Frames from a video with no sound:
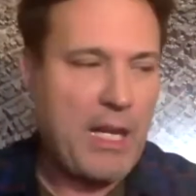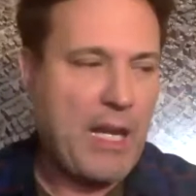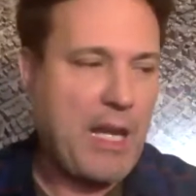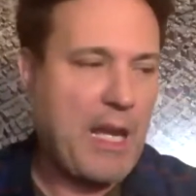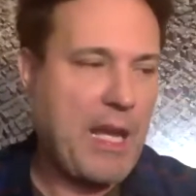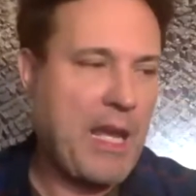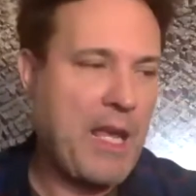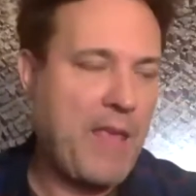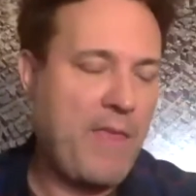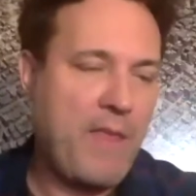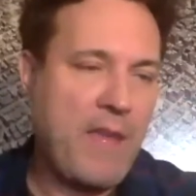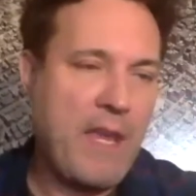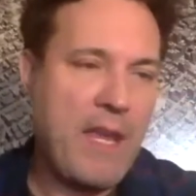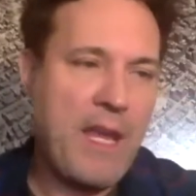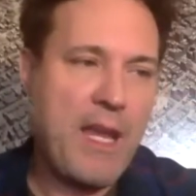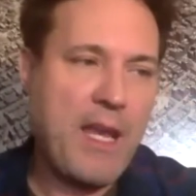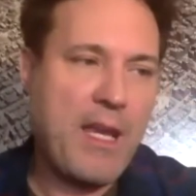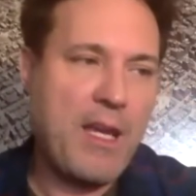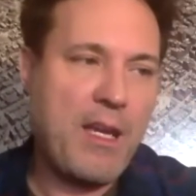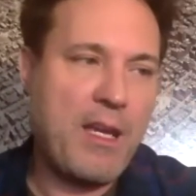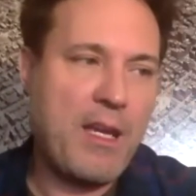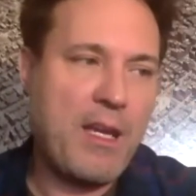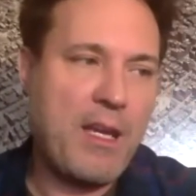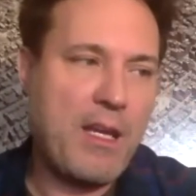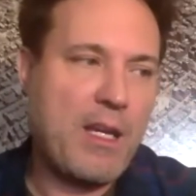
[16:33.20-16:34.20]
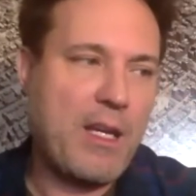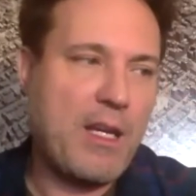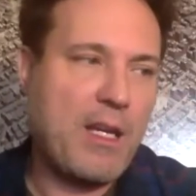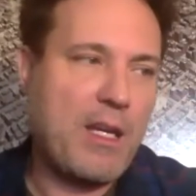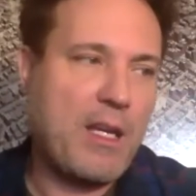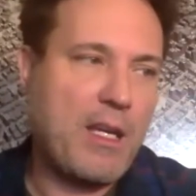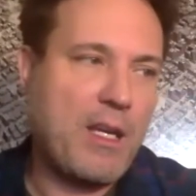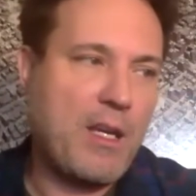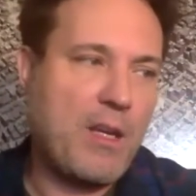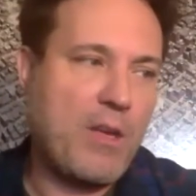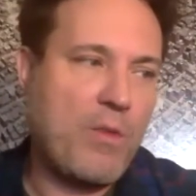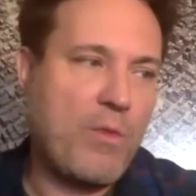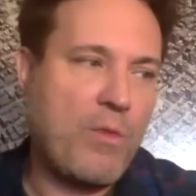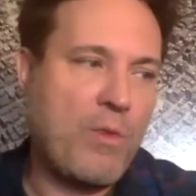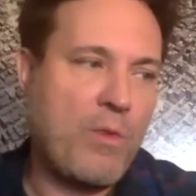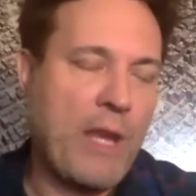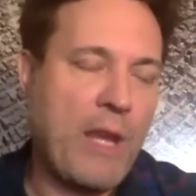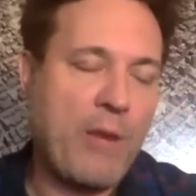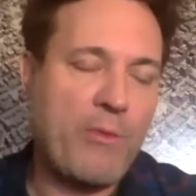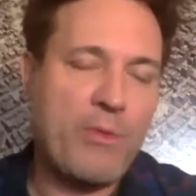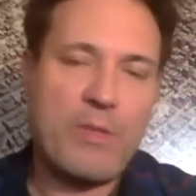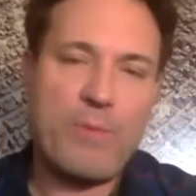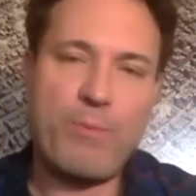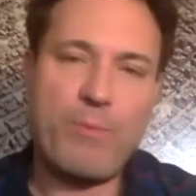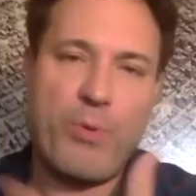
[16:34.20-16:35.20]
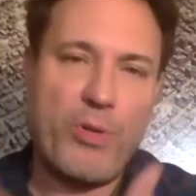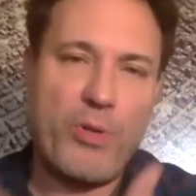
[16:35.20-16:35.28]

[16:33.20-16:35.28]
And then when I was